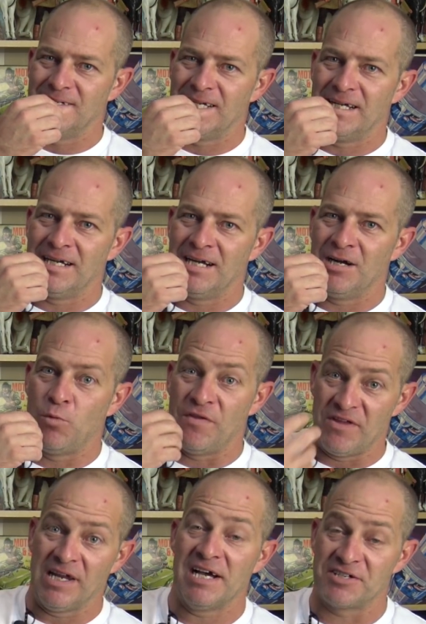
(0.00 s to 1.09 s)

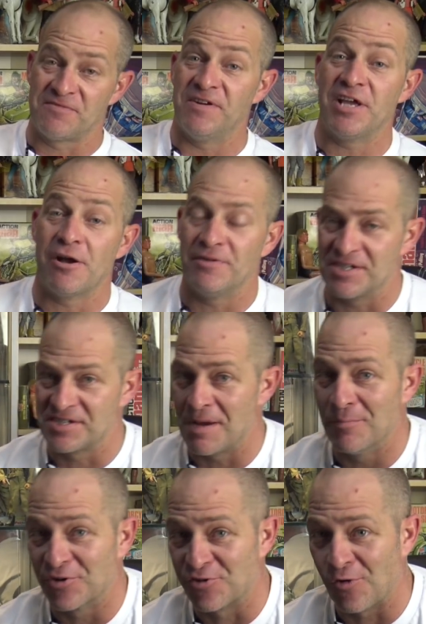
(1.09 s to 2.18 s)
the last video in
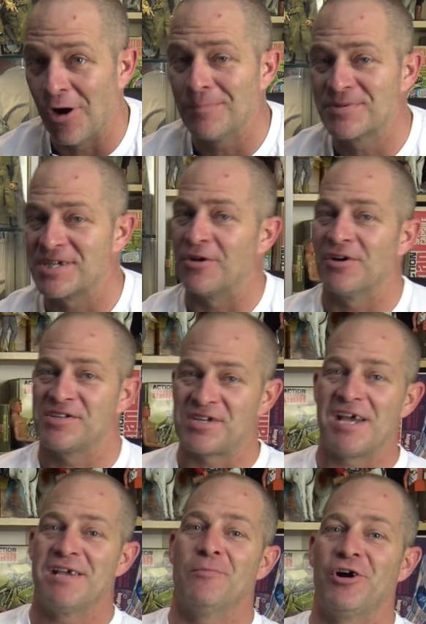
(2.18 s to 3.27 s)
December drops and I
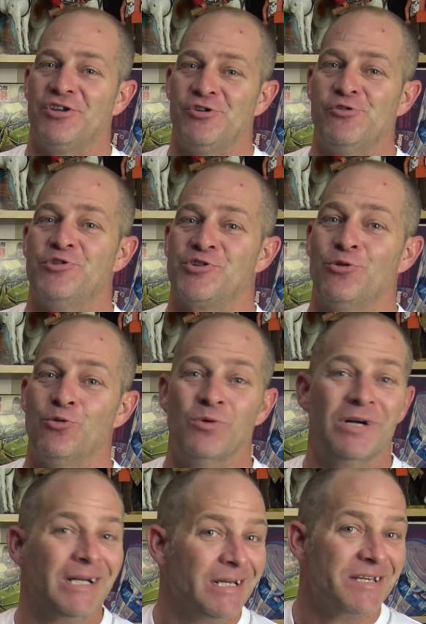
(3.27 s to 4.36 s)
say my usual
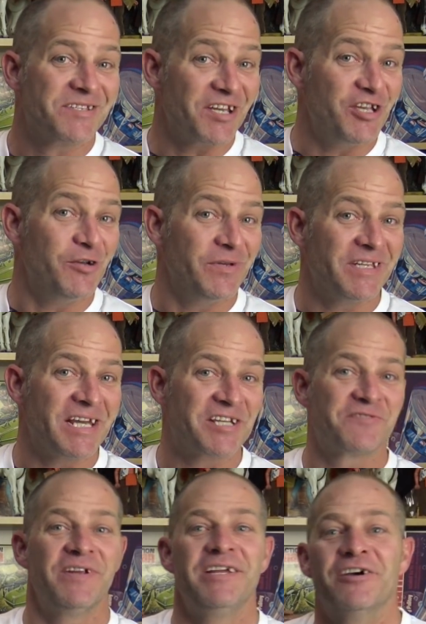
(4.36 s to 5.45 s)
see you in the next
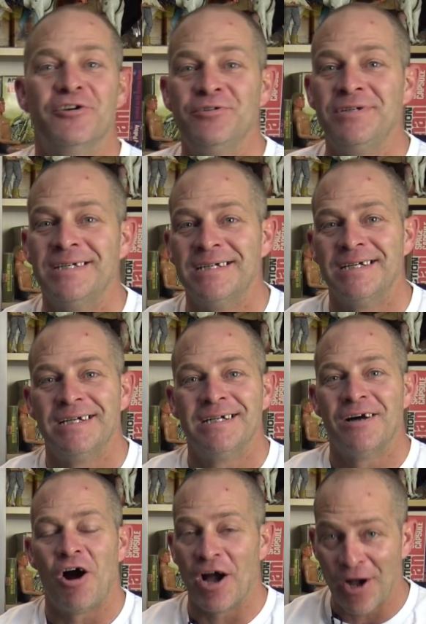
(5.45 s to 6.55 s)
video,
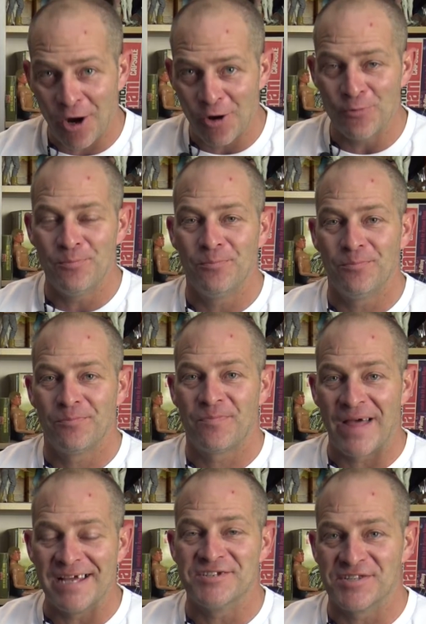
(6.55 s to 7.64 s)
I hope
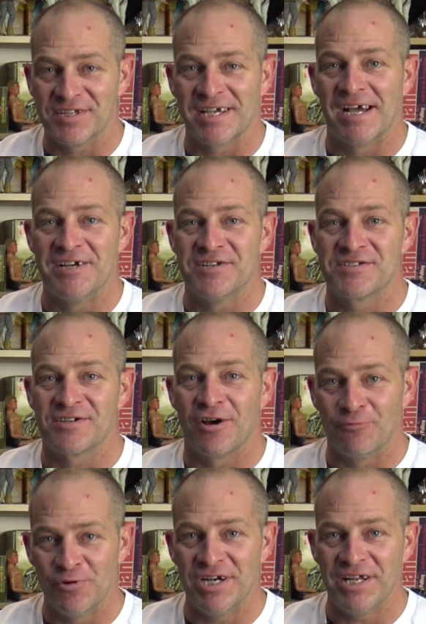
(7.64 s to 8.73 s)
that is the case. I
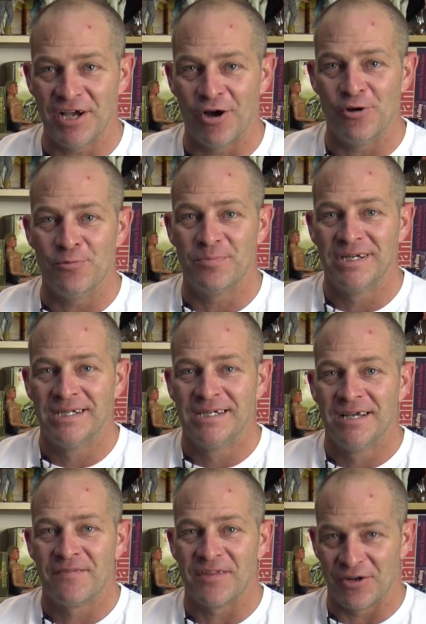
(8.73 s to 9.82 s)
really hope
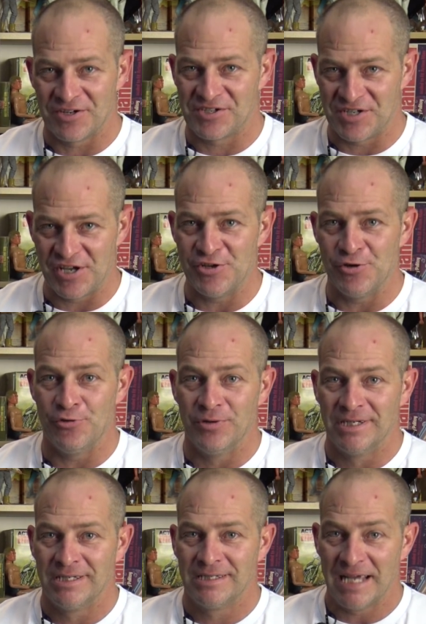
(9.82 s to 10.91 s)
that I see you
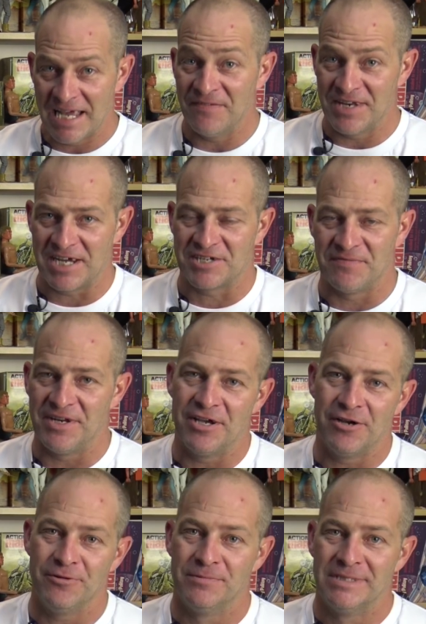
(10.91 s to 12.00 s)
in the next
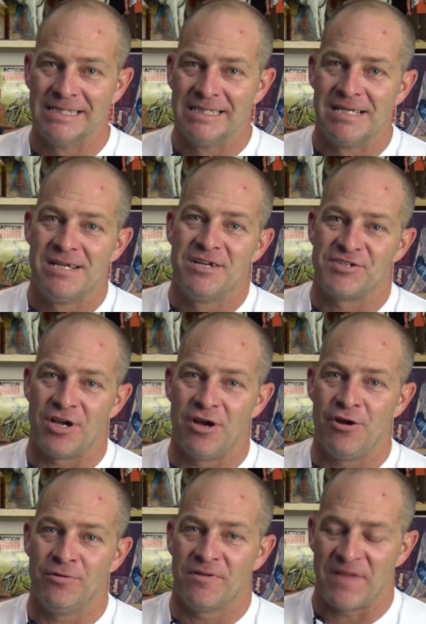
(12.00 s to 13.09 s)
video.
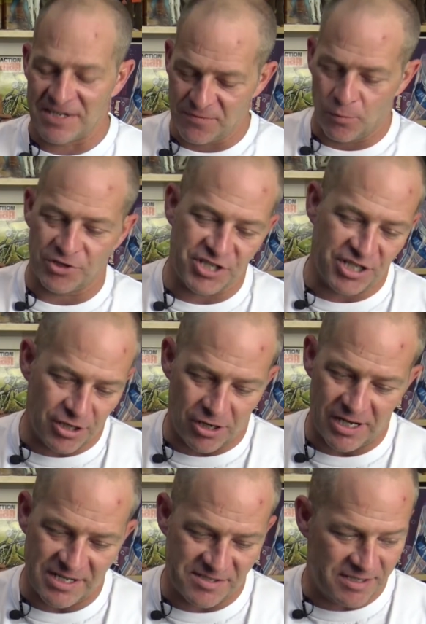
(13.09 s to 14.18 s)
So thanks for watching,
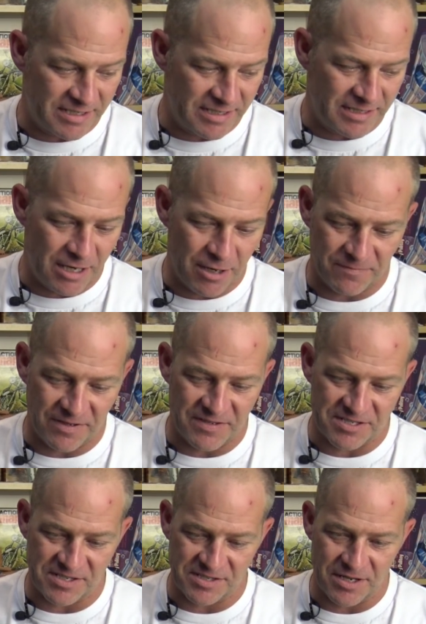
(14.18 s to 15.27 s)
guys. Hopefully
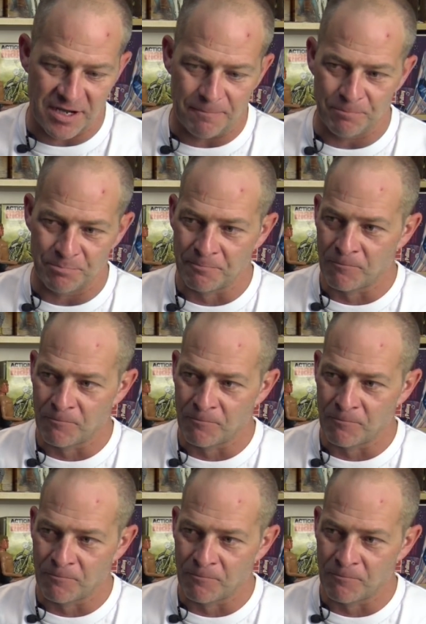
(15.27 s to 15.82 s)
this isn't